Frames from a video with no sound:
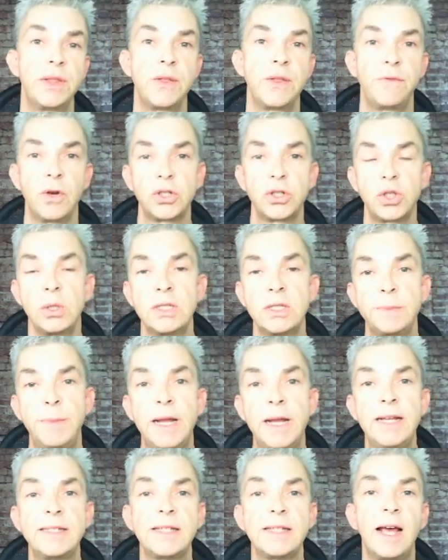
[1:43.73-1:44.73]
in the virtual
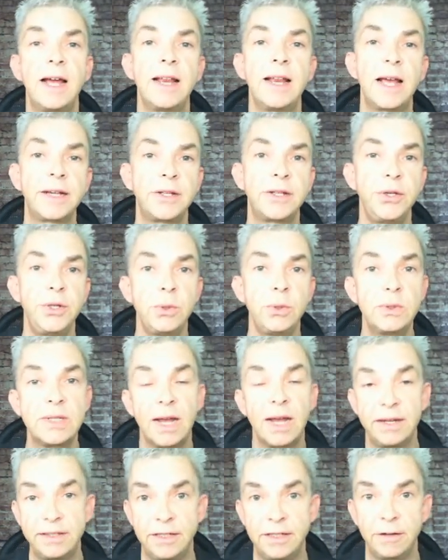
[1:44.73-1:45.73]
space, I like to use
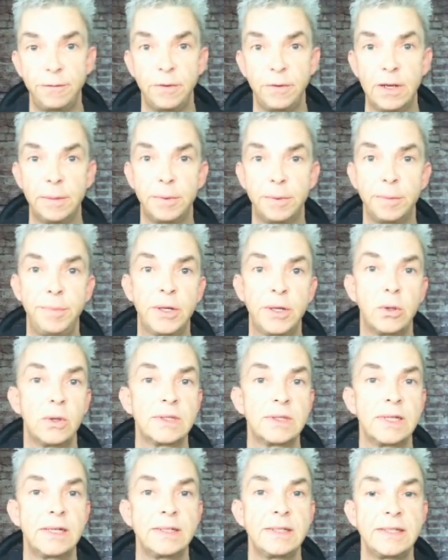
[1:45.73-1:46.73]
IdeaFlip
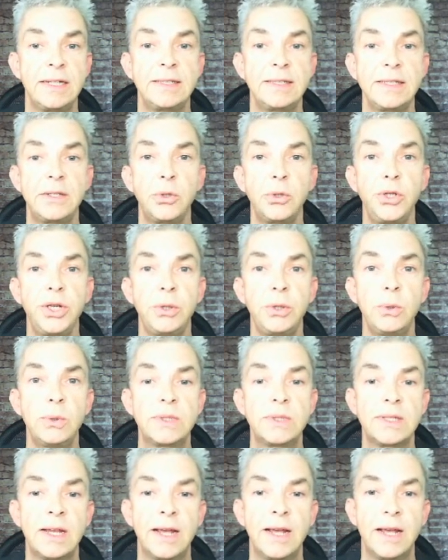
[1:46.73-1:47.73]
because it is easy to
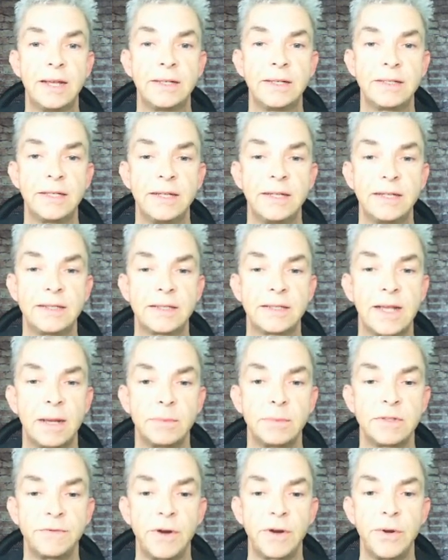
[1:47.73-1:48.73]
use and it
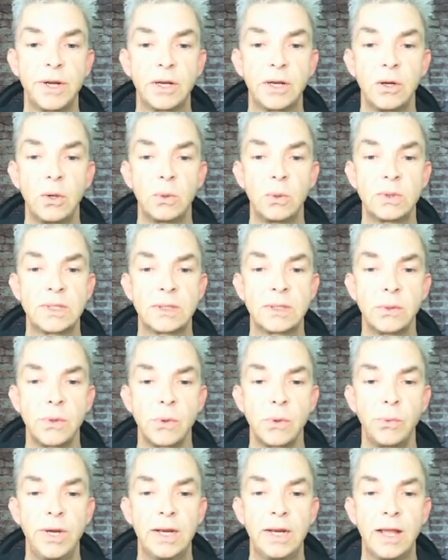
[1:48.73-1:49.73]
comes very close to
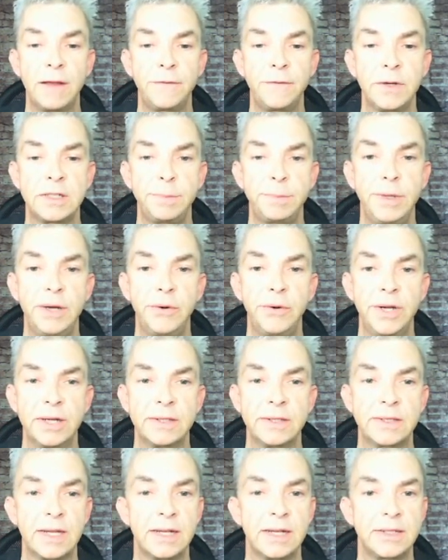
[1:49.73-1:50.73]
the real-life
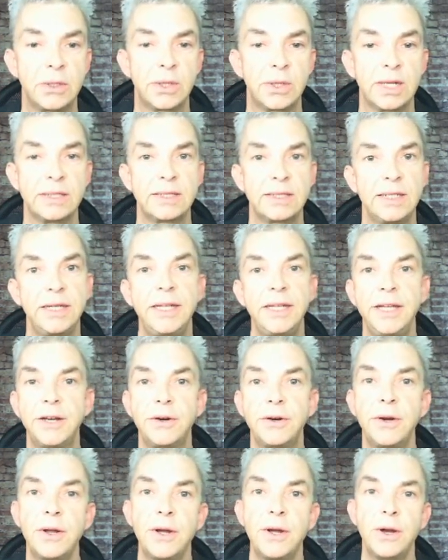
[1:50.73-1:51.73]
experience, as you can see
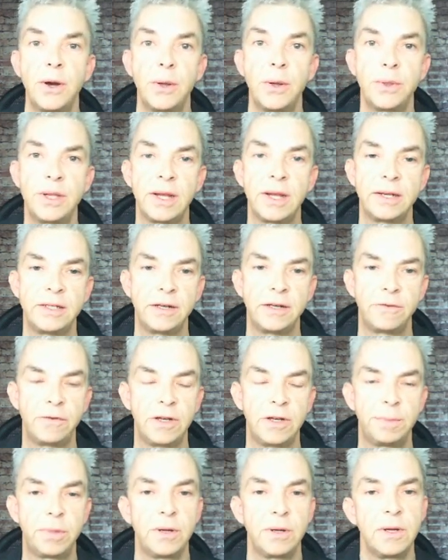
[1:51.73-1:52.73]
here on the
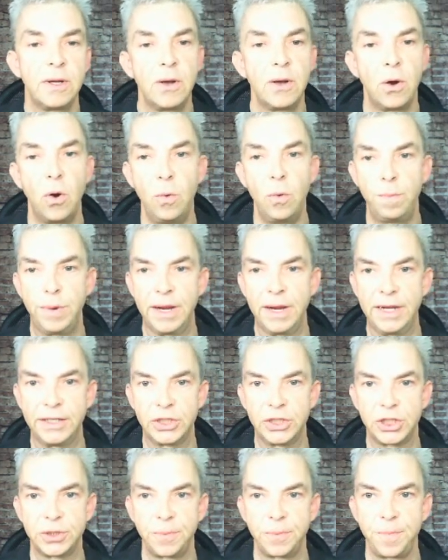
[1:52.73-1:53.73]
IdeaFlip
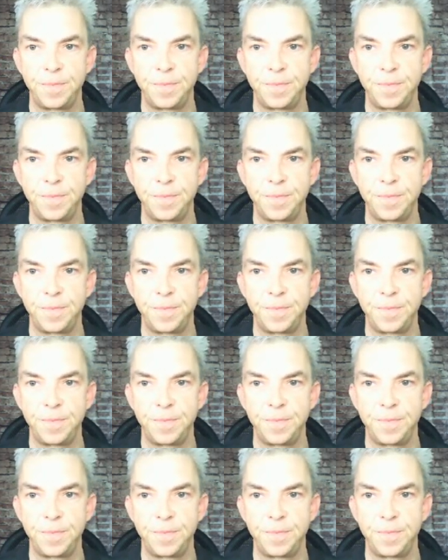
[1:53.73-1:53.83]
homepage.